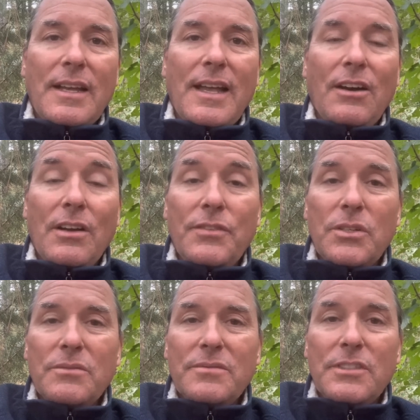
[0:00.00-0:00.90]
I love
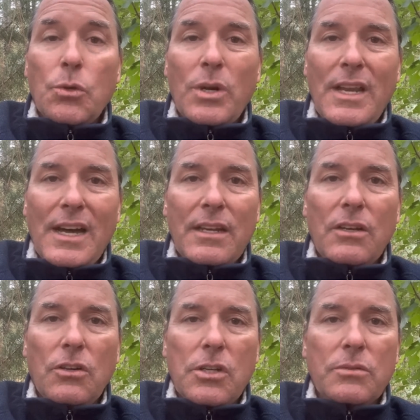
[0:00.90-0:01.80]
you. You are not
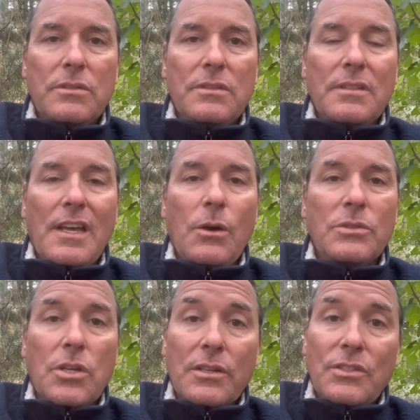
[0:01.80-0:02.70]
alone. I will
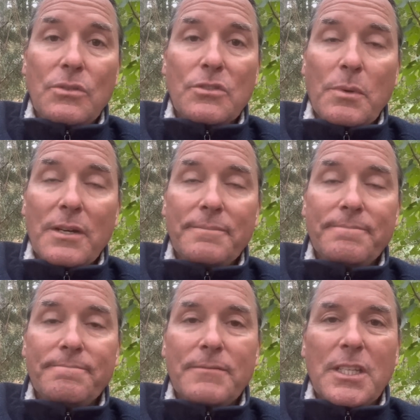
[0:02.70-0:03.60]
talk to you tomorrow.
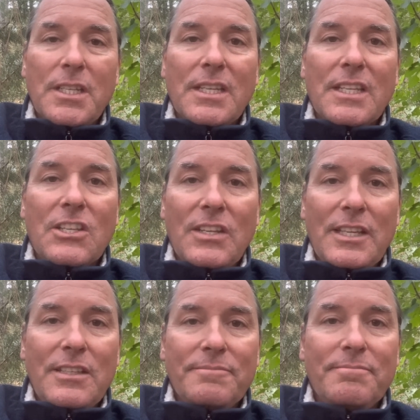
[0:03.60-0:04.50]
Good
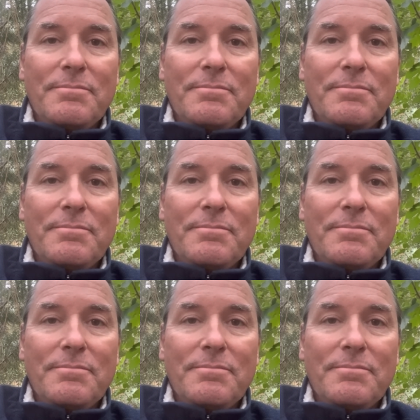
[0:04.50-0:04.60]
night.